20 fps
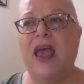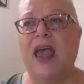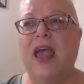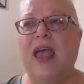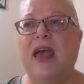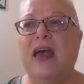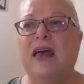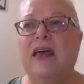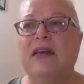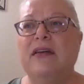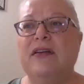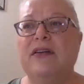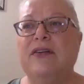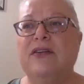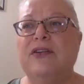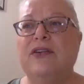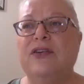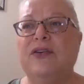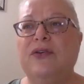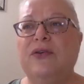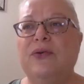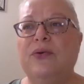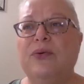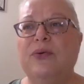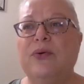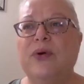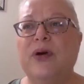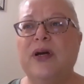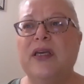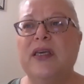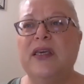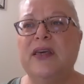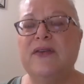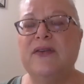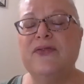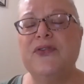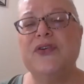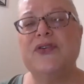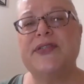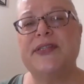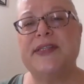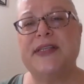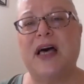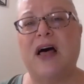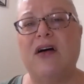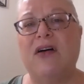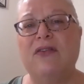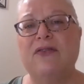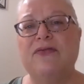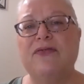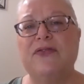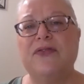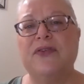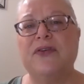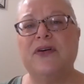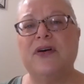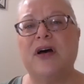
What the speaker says: and to give yourself